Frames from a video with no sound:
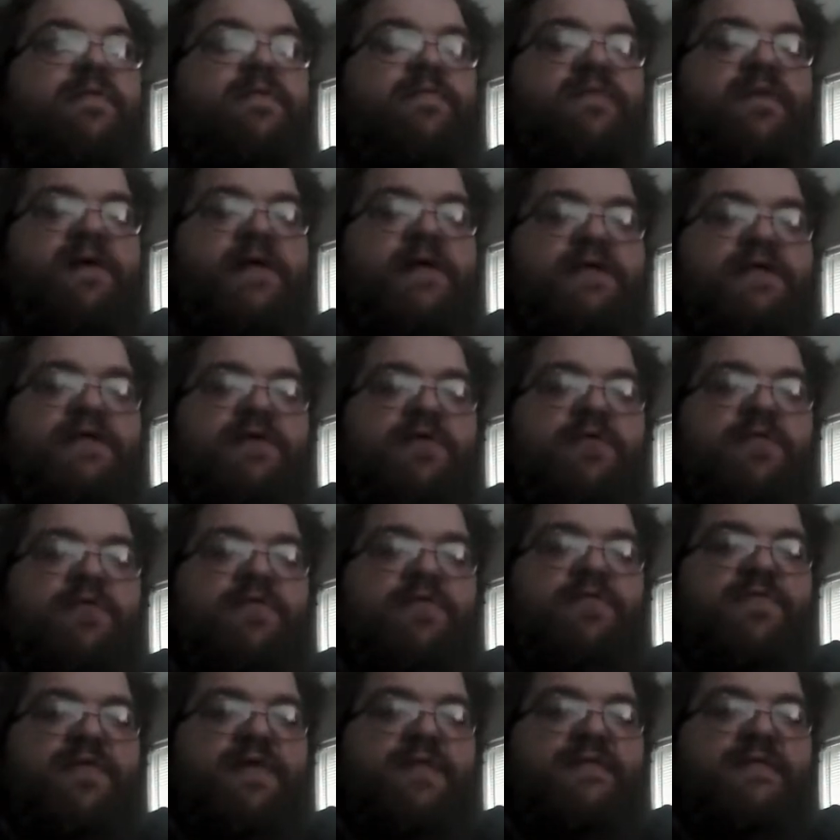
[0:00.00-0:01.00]
I don't
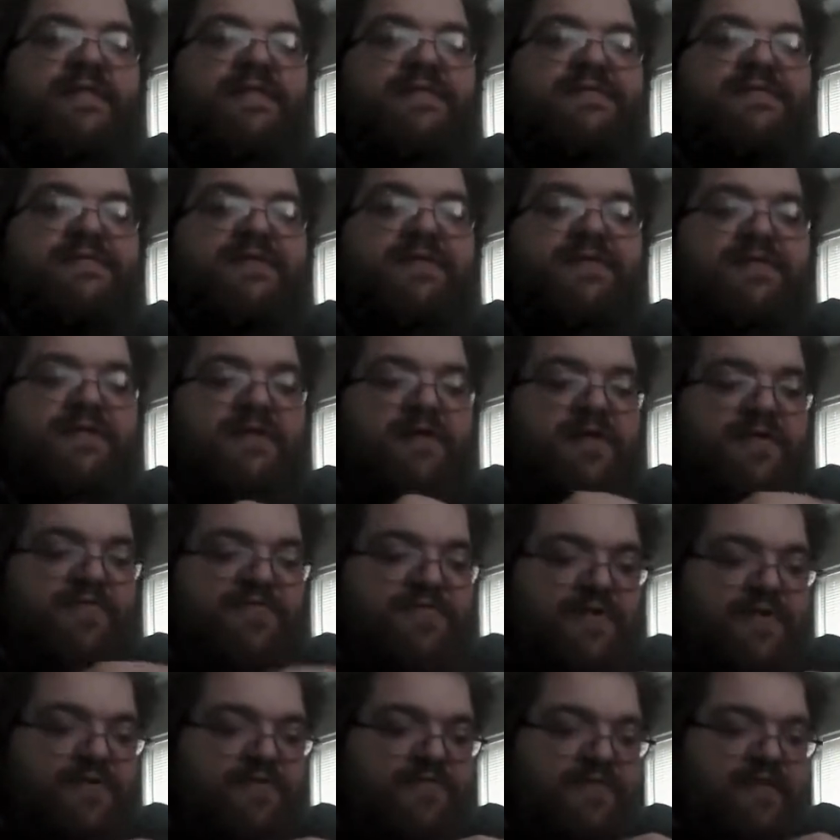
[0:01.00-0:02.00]
think it's long enough.
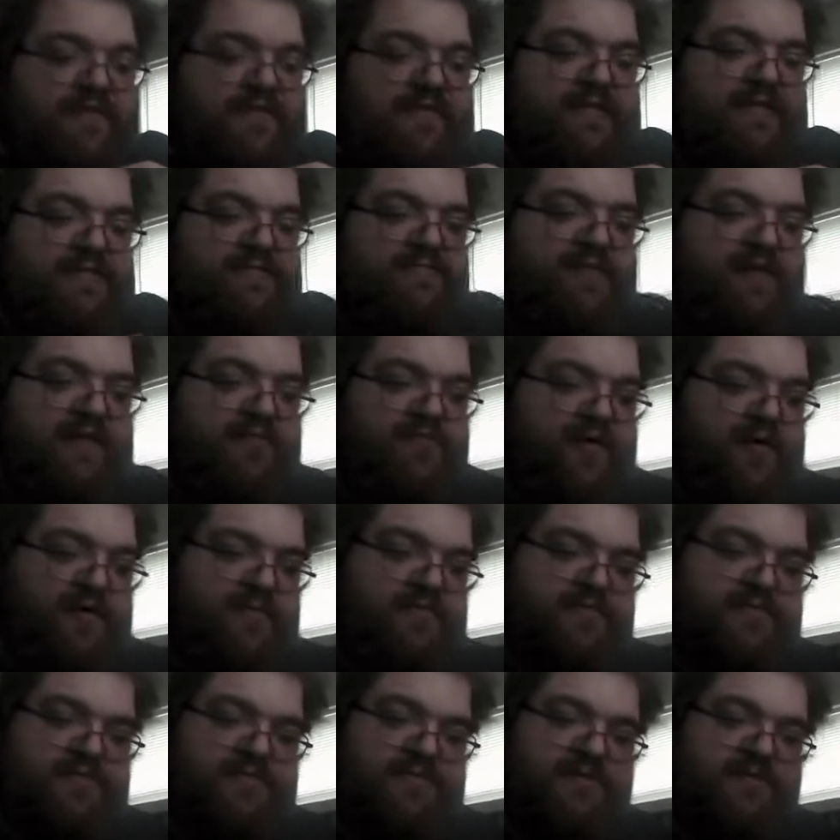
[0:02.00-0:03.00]
I don't think that's what I want.
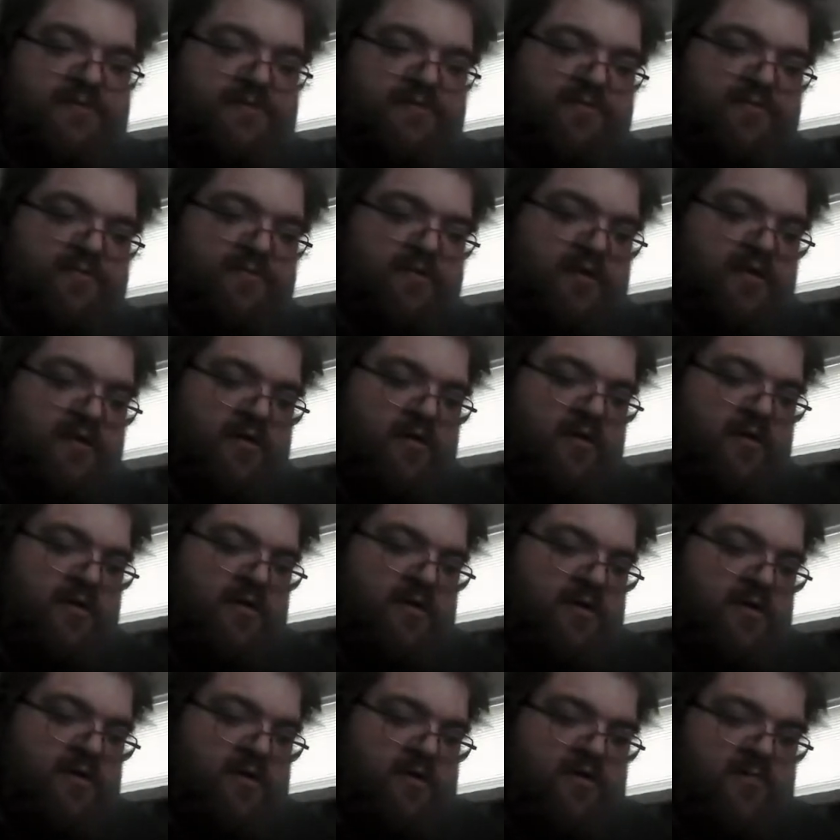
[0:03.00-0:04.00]
So
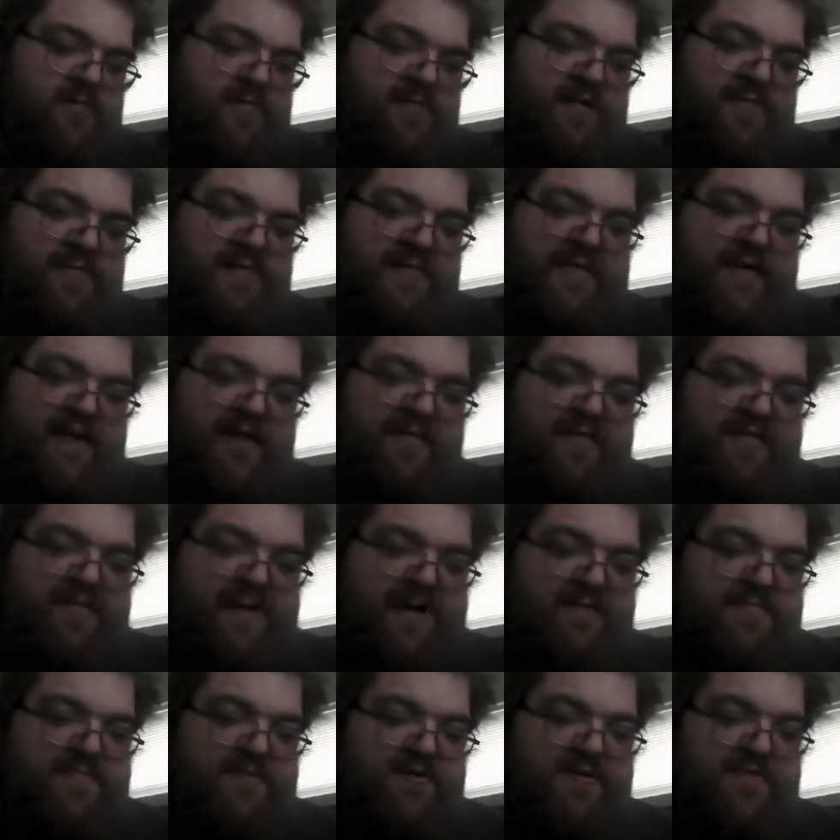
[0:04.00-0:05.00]
we're going to put that on the
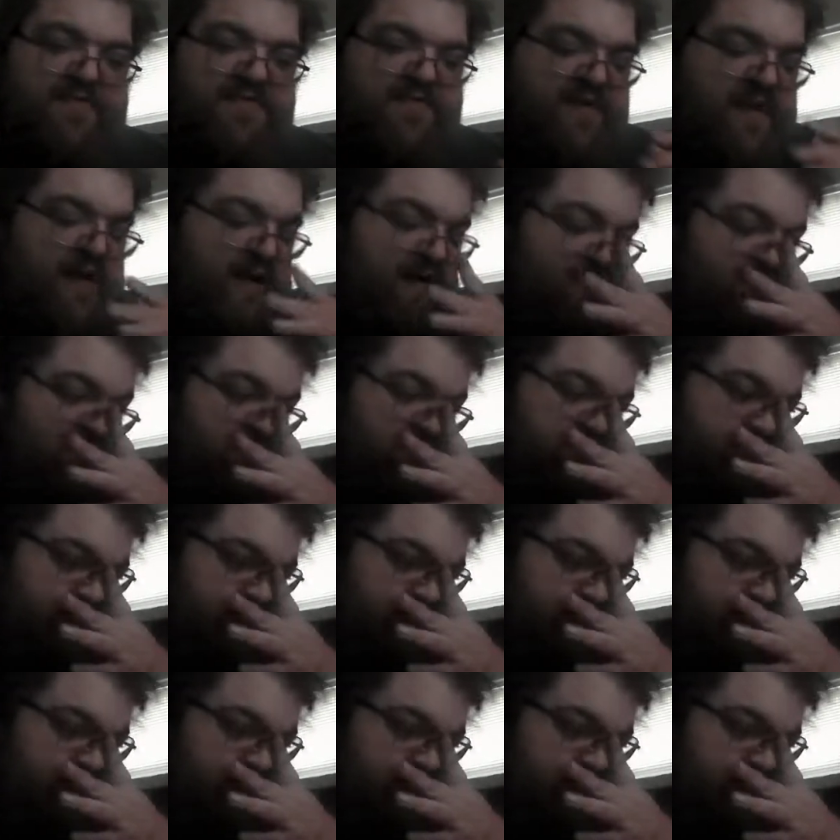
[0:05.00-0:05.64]
back burner for now.